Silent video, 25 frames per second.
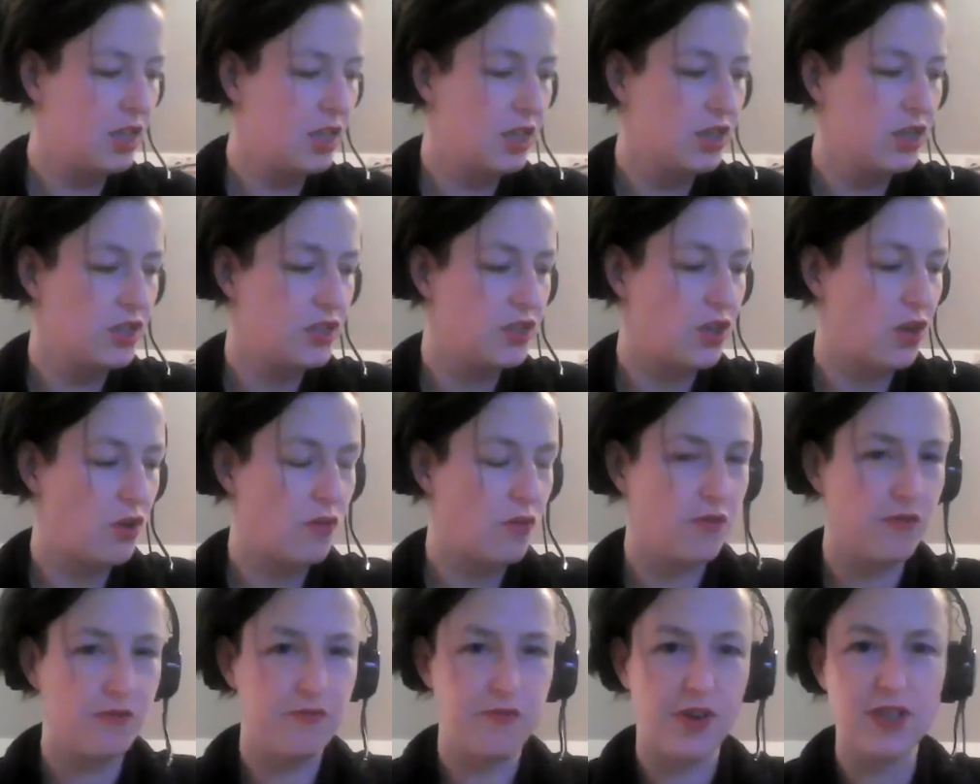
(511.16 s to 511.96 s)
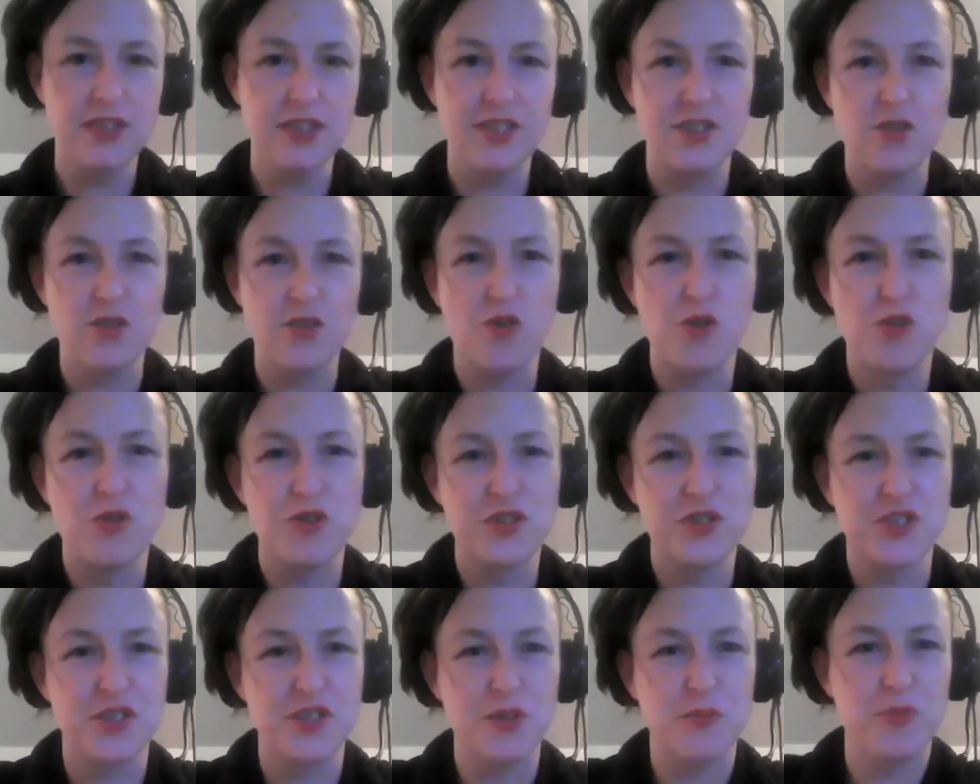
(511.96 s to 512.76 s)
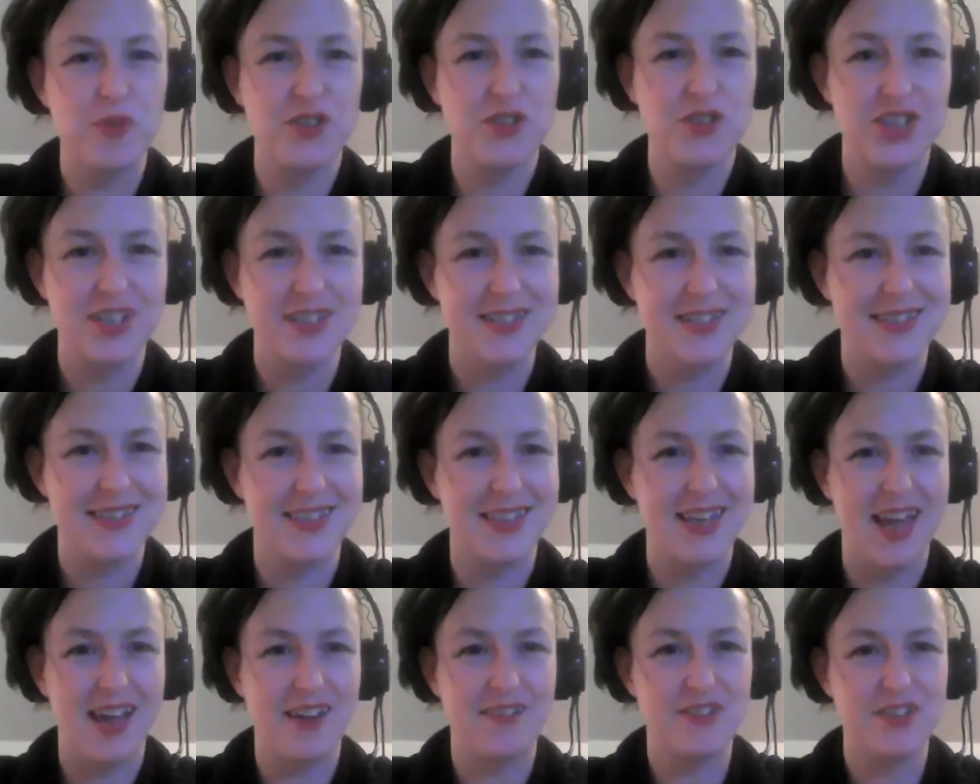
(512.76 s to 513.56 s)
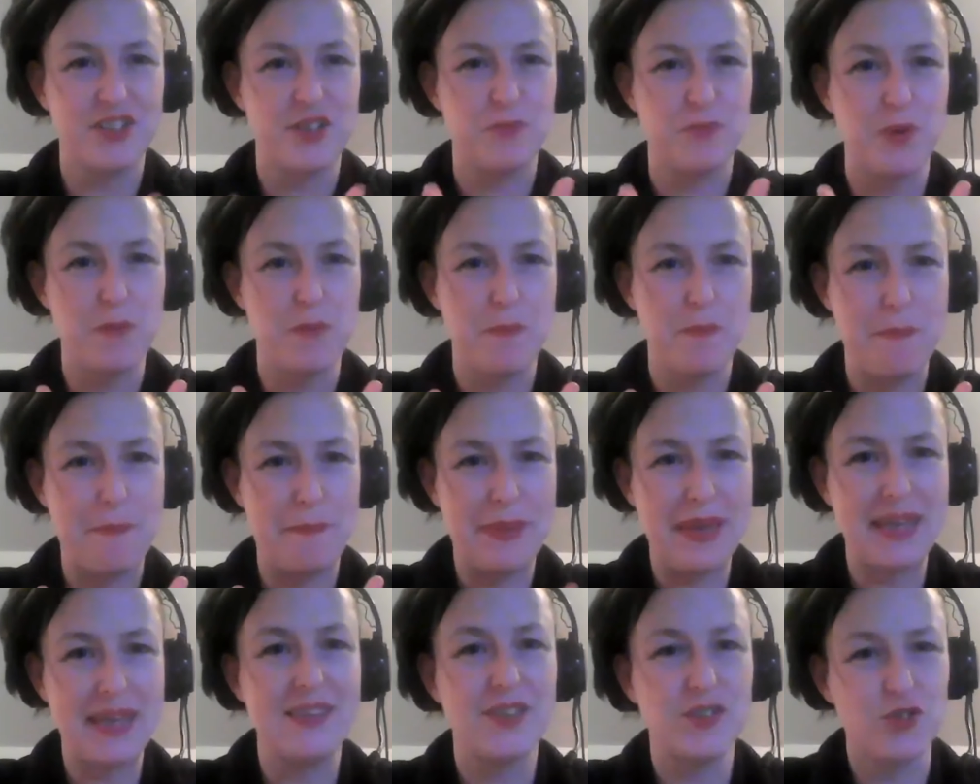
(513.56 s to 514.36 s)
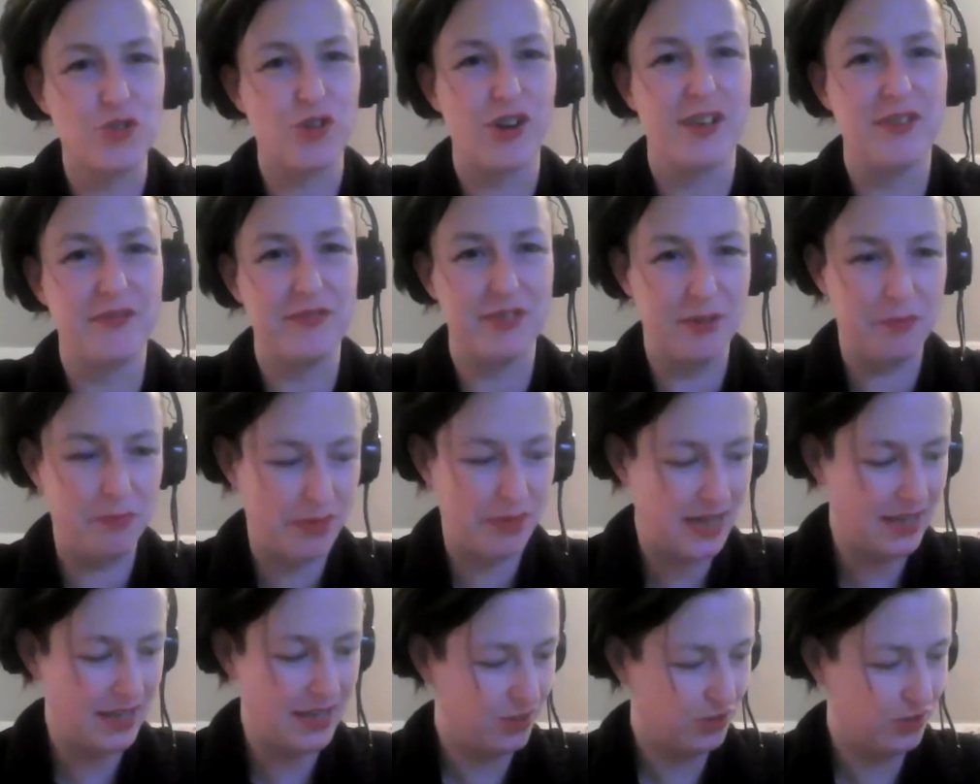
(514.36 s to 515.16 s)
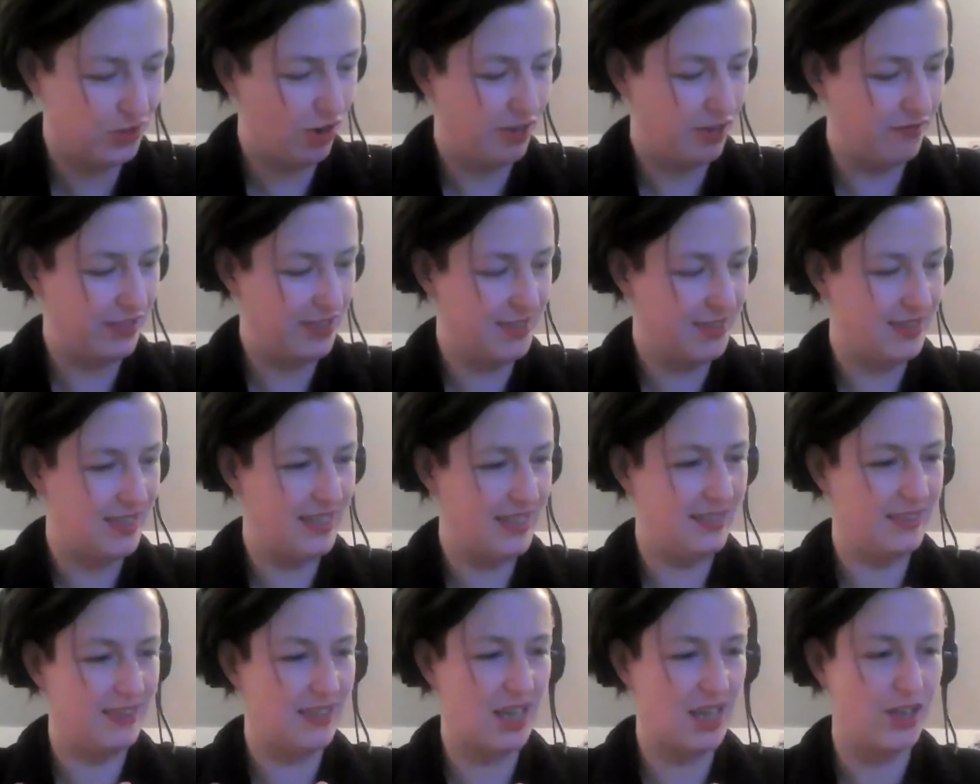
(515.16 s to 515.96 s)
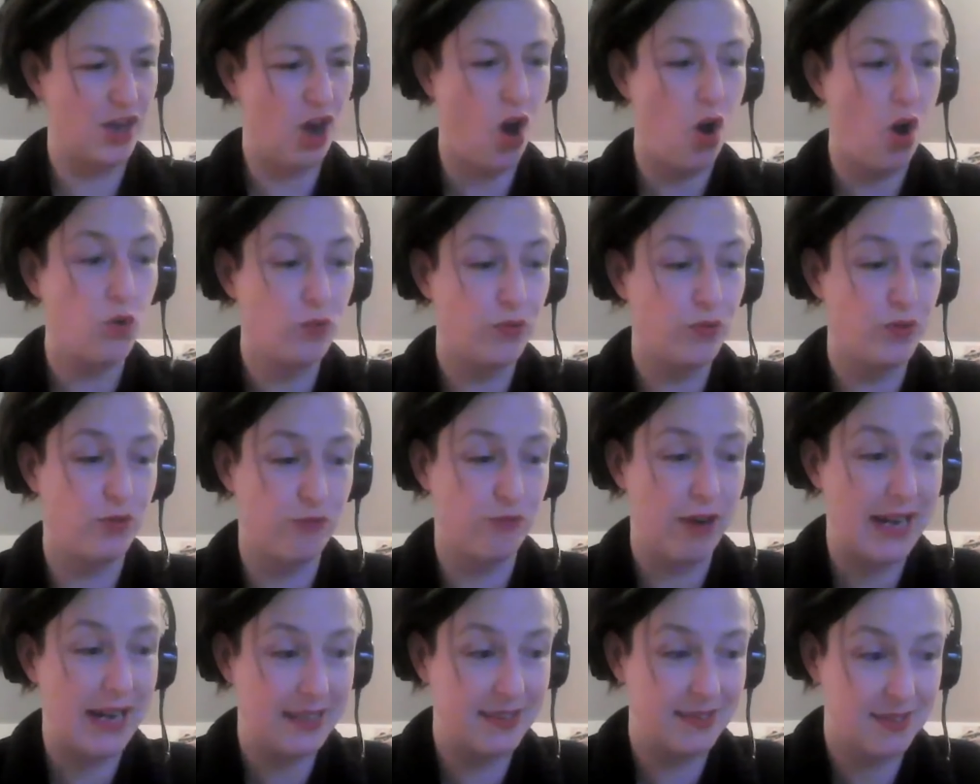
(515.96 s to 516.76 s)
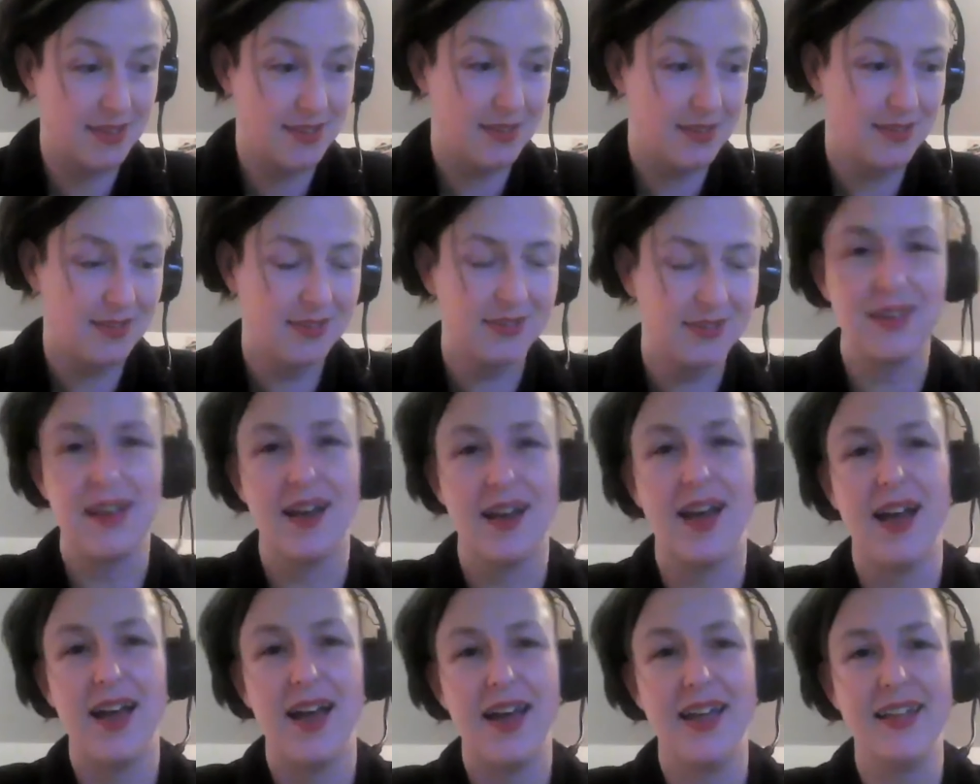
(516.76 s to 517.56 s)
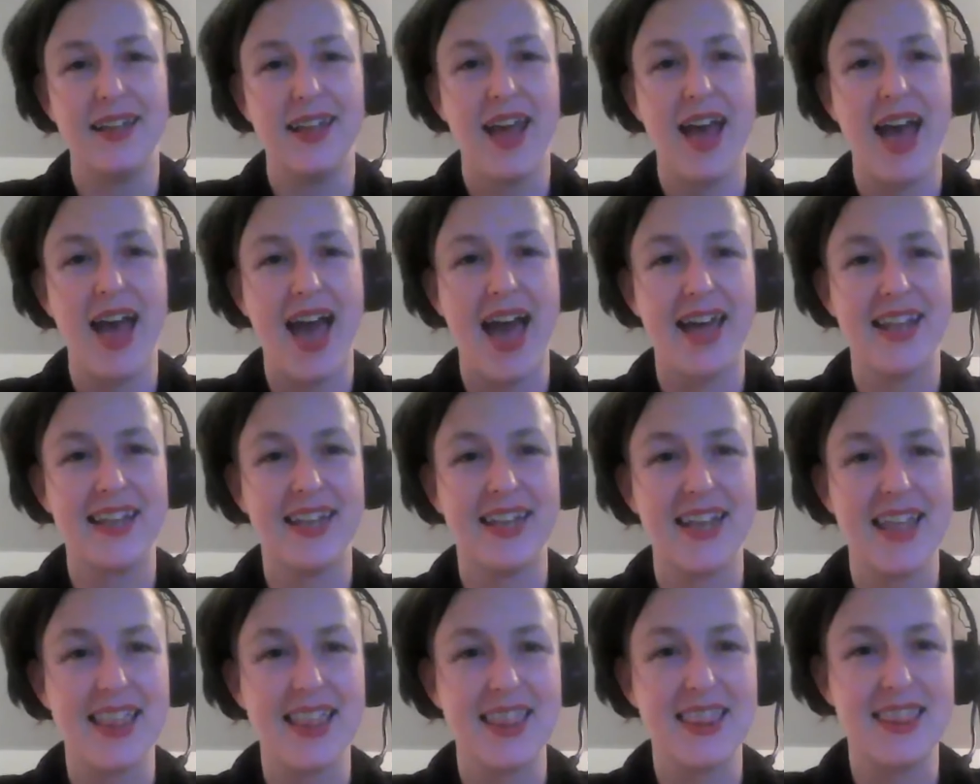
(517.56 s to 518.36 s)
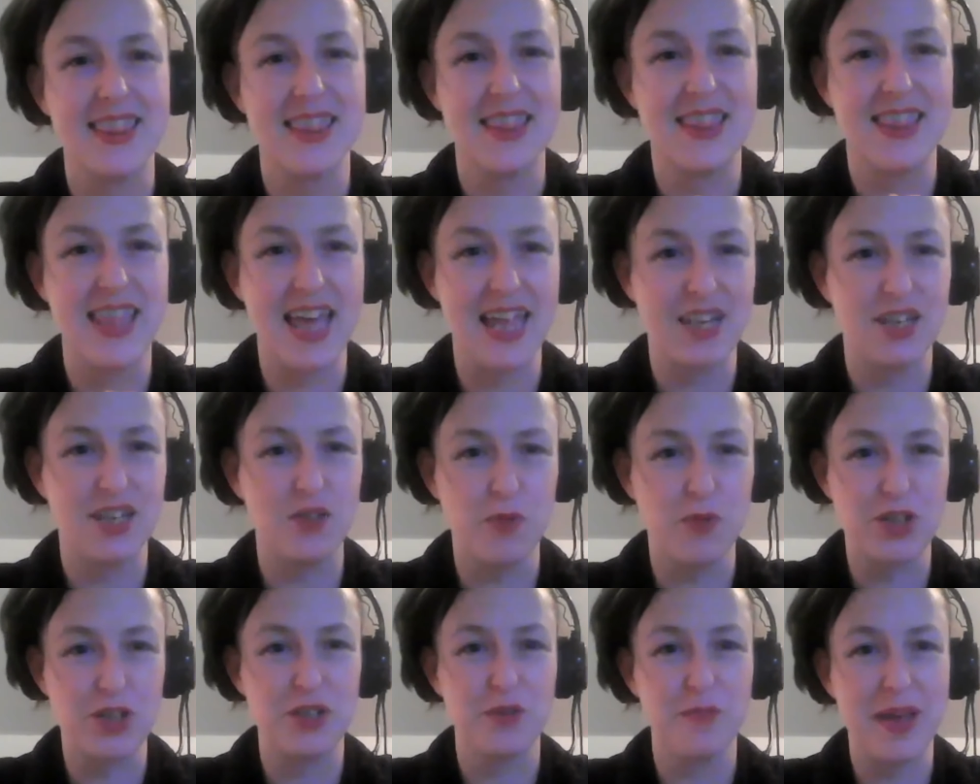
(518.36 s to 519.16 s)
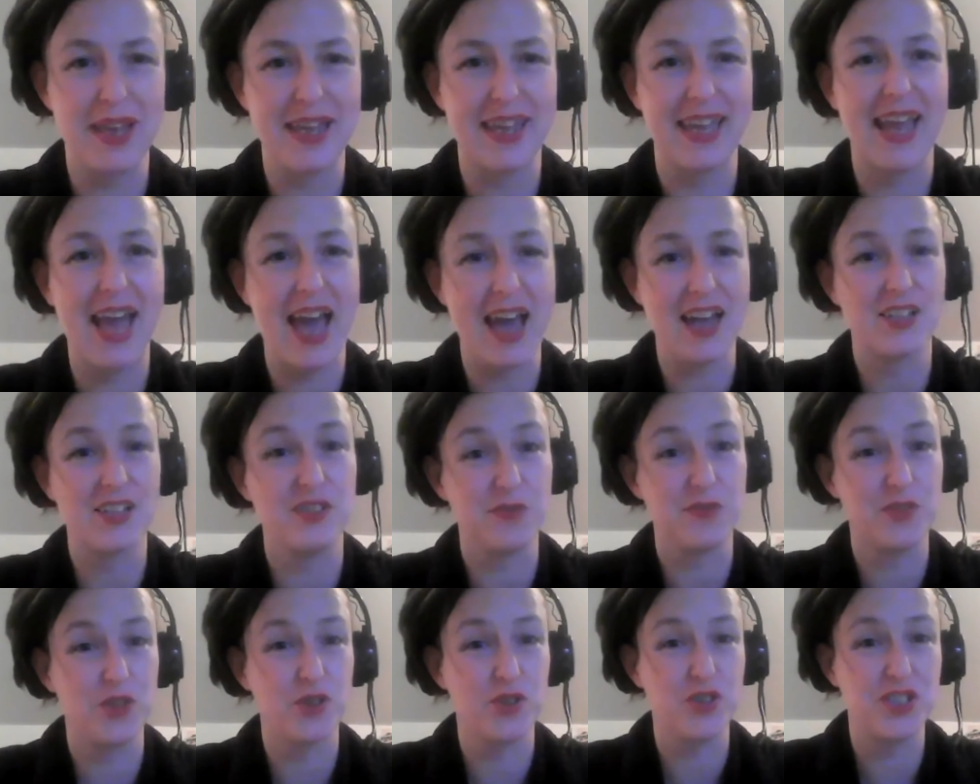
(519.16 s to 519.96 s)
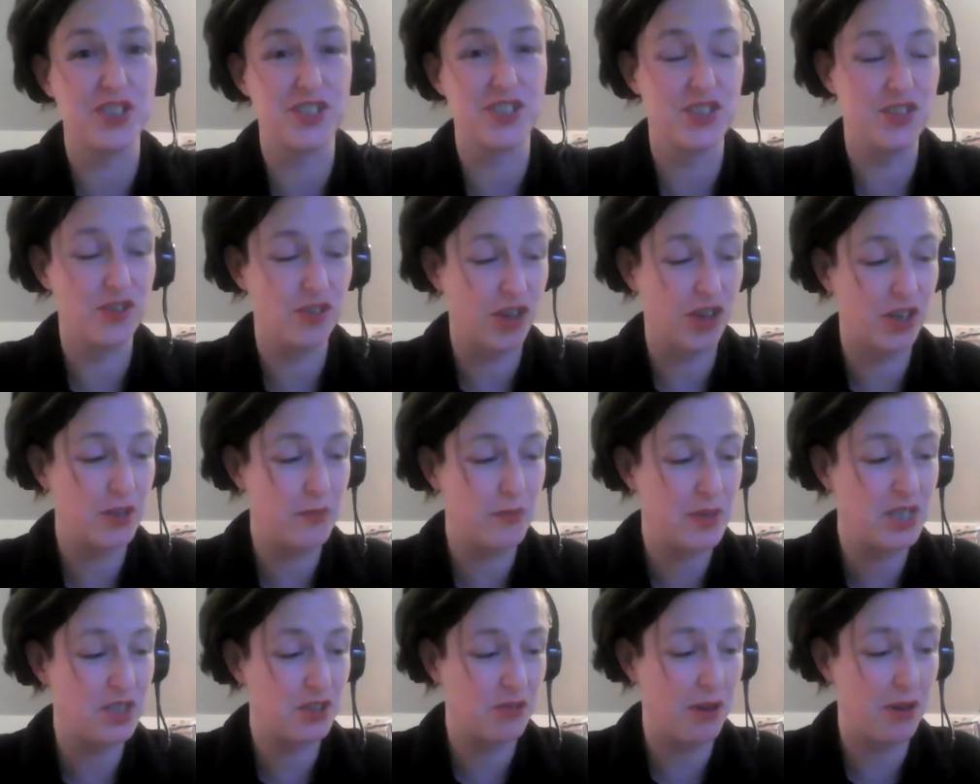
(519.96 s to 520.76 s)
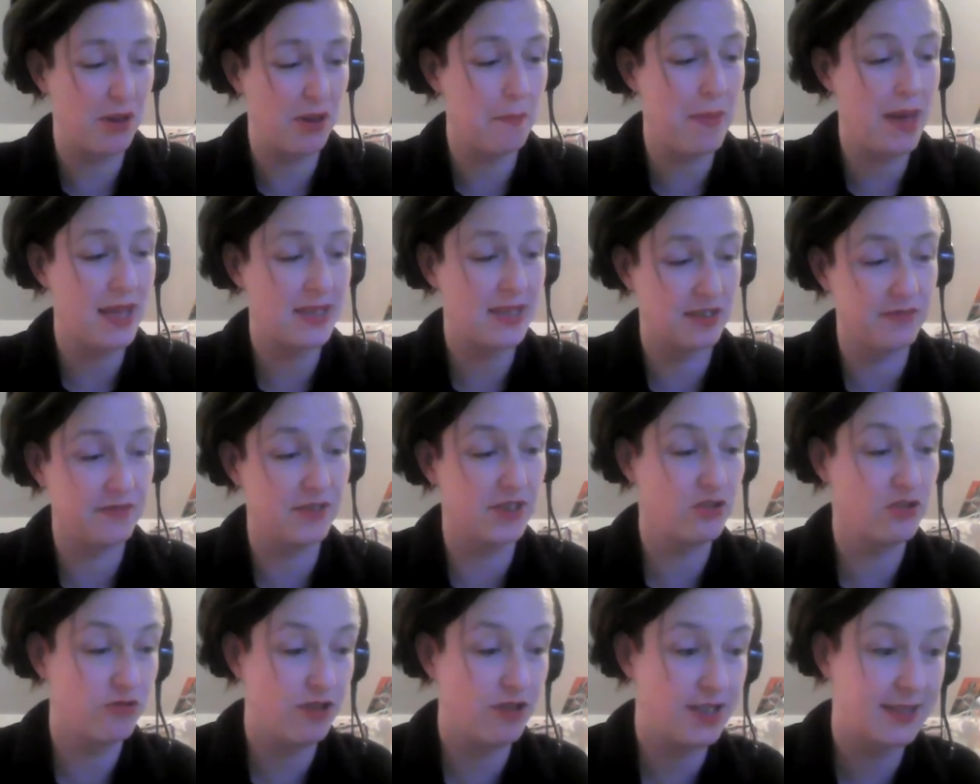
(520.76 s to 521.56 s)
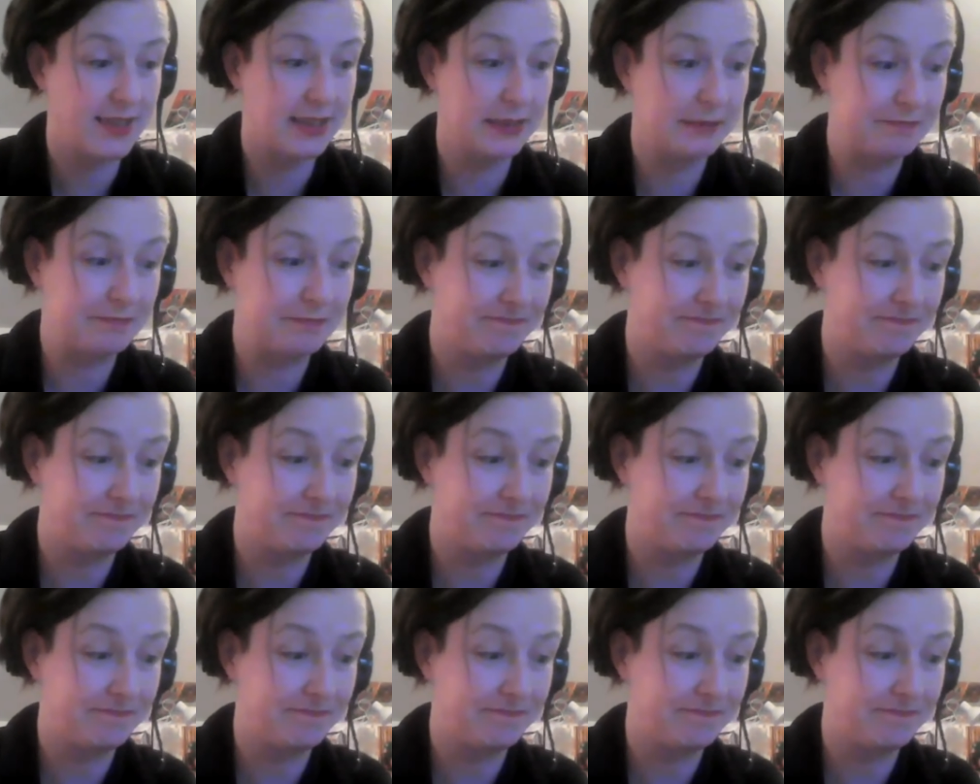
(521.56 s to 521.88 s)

So funds are the horse and the project is the carriage, but be the driver, be in the driving seat and hold the reins. And then when you're making active choices, you're going to be doing better fundraising.